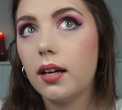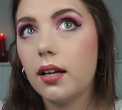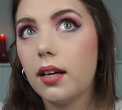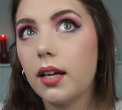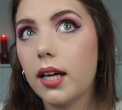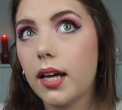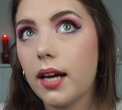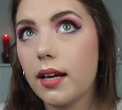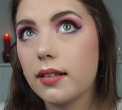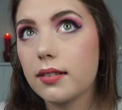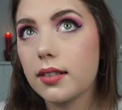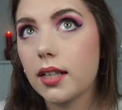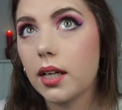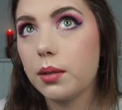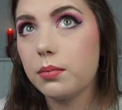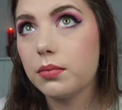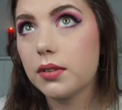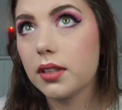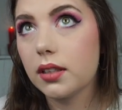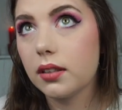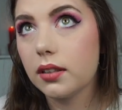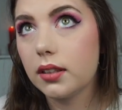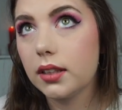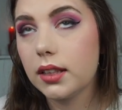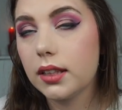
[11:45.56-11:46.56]
as I'm
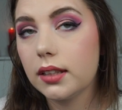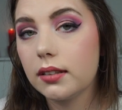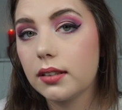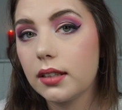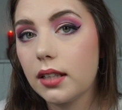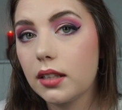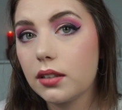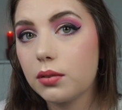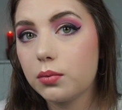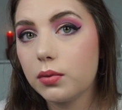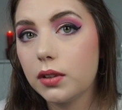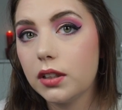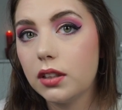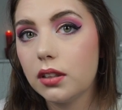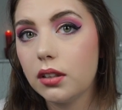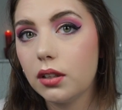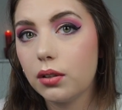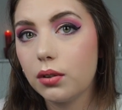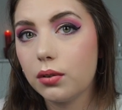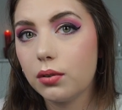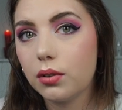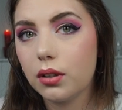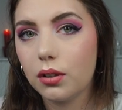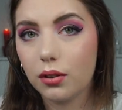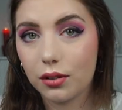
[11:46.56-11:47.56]
telling in that
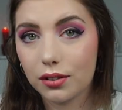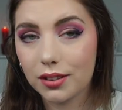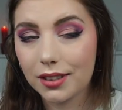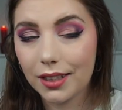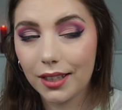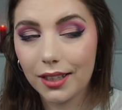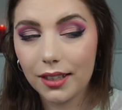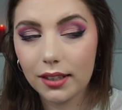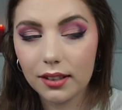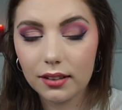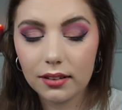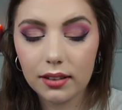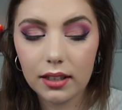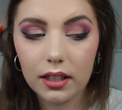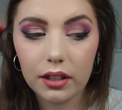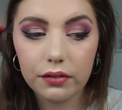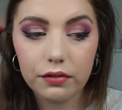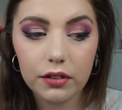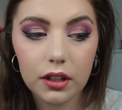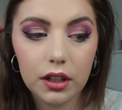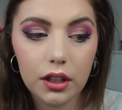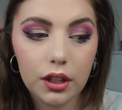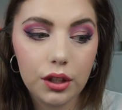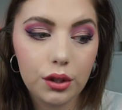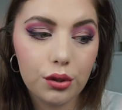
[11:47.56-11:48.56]
video or saying in that
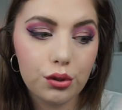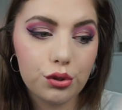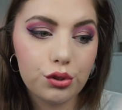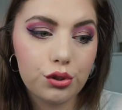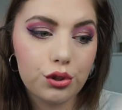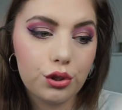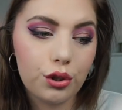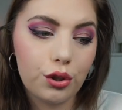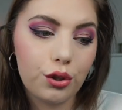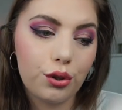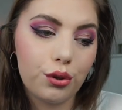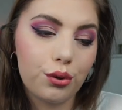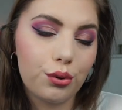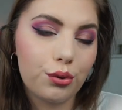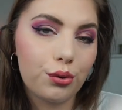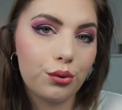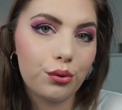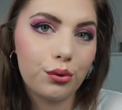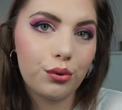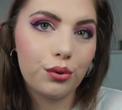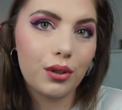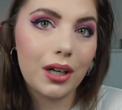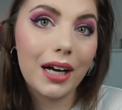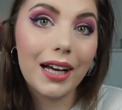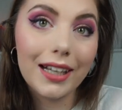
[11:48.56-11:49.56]
video so
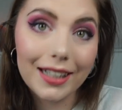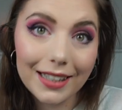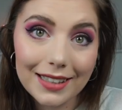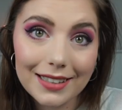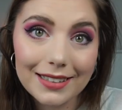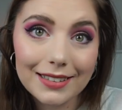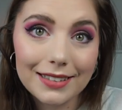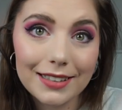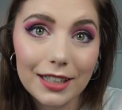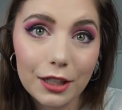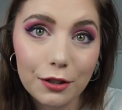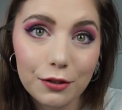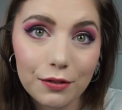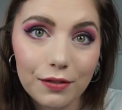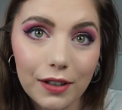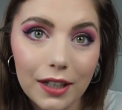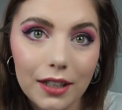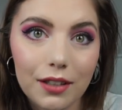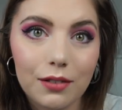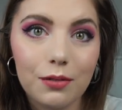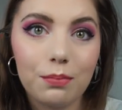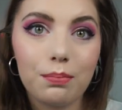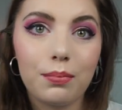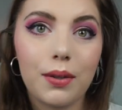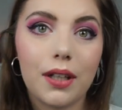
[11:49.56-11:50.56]
I guess that's
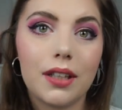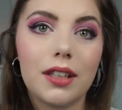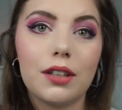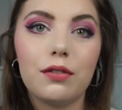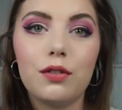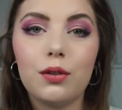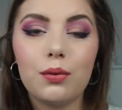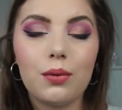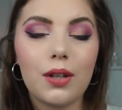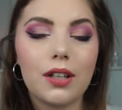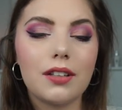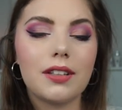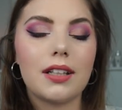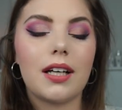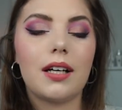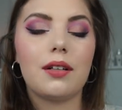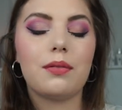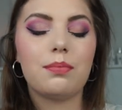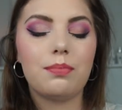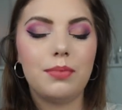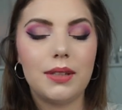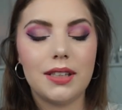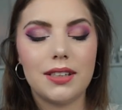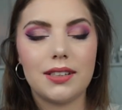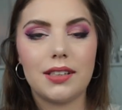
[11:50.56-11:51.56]
fine. But if you want
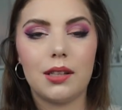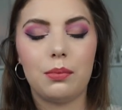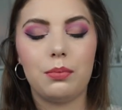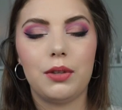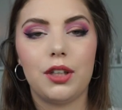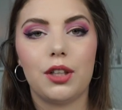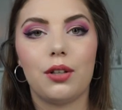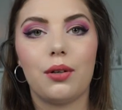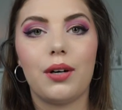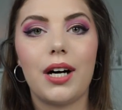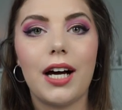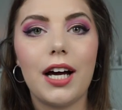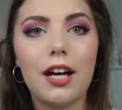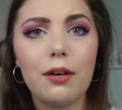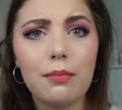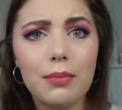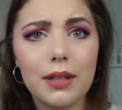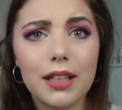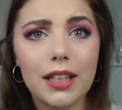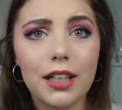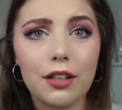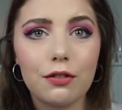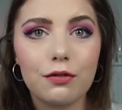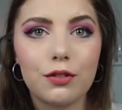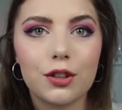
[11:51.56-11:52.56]
that, please let me know. I have
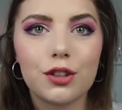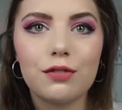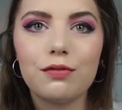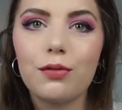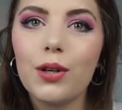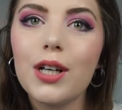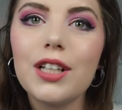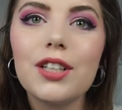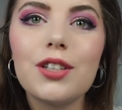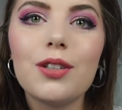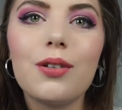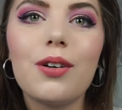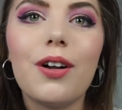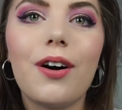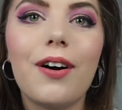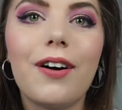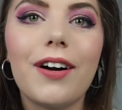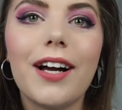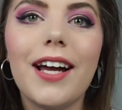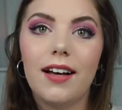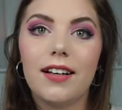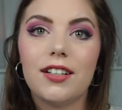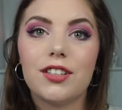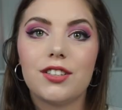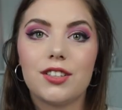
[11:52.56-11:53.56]
been here for way too
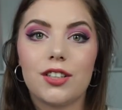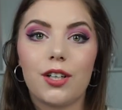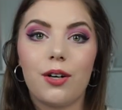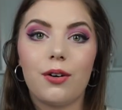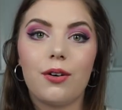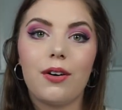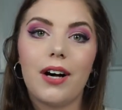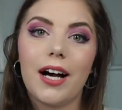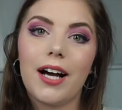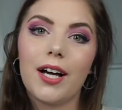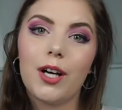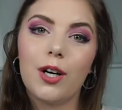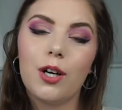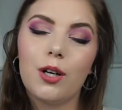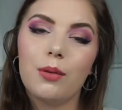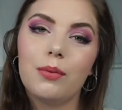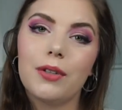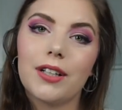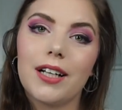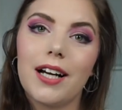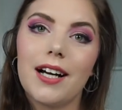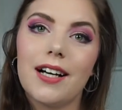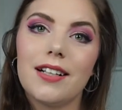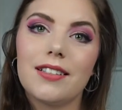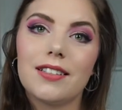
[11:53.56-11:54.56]
long. So I hope you
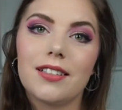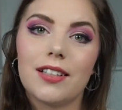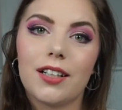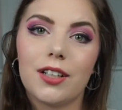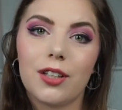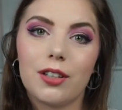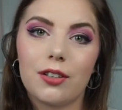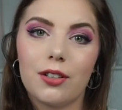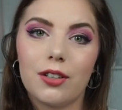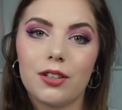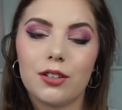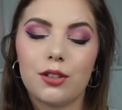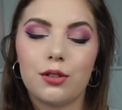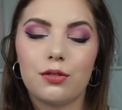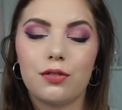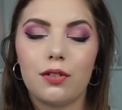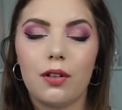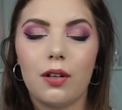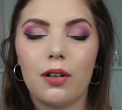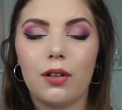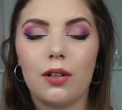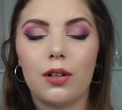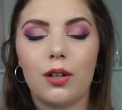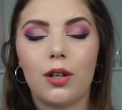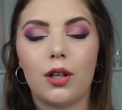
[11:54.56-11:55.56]
guys are going to
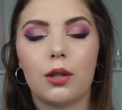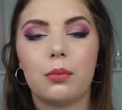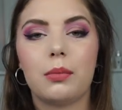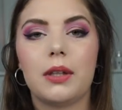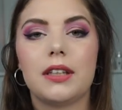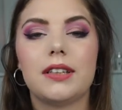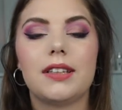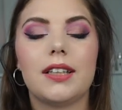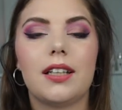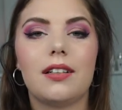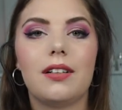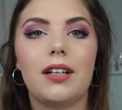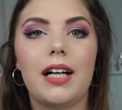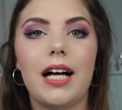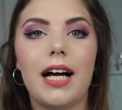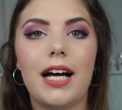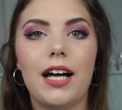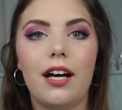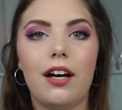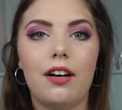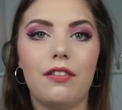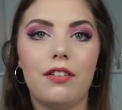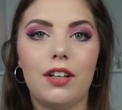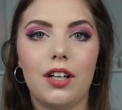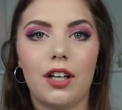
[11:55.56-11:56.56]
follow along my channel. I
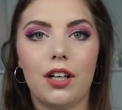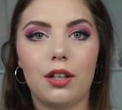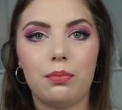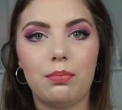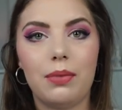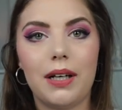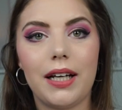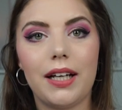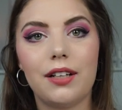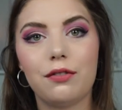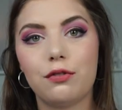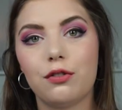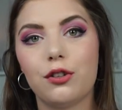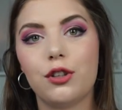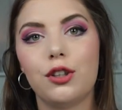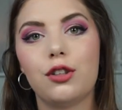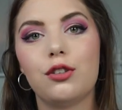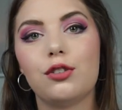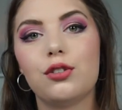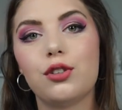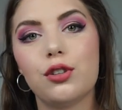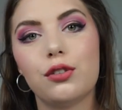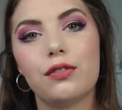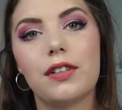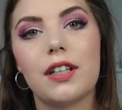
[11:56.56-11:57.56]
have a lot planned for you
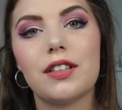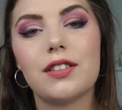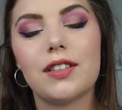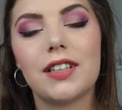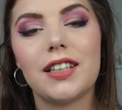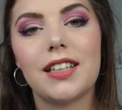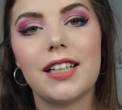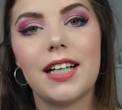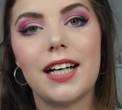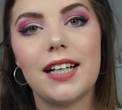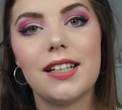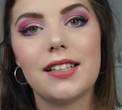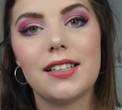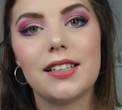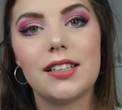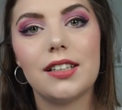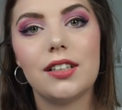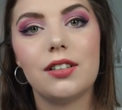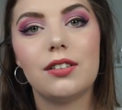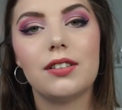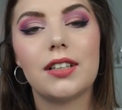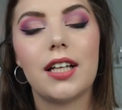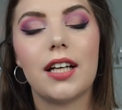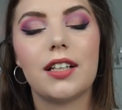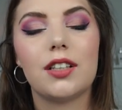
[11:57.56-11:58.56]

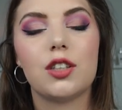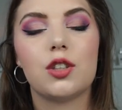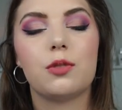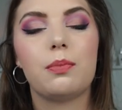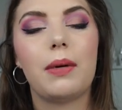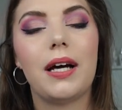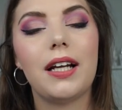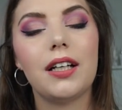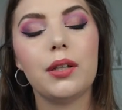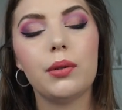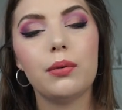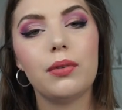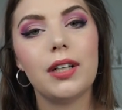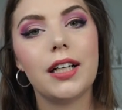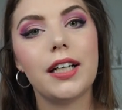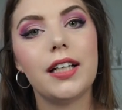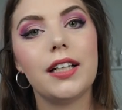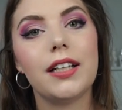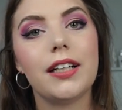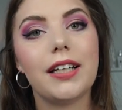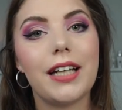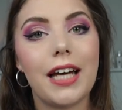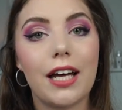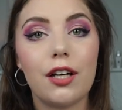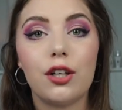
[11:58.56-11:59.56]
2019 that is planning
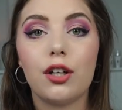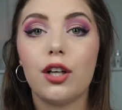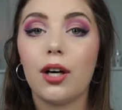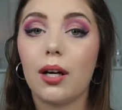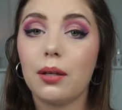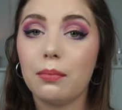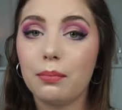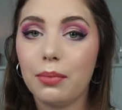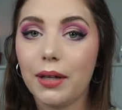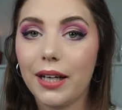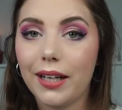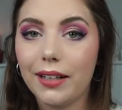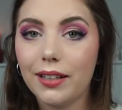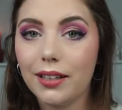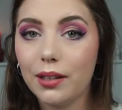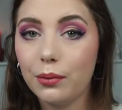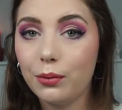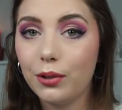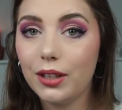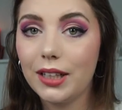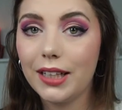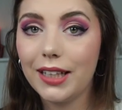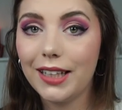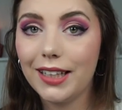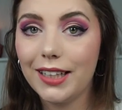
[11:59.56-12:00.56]
related and non-planning
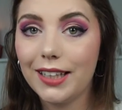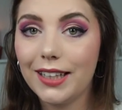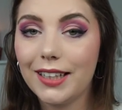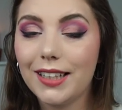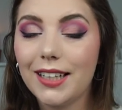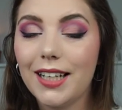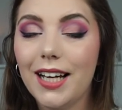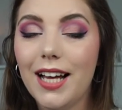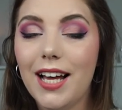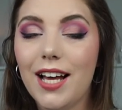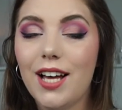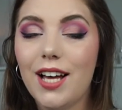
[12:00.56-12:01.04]
related.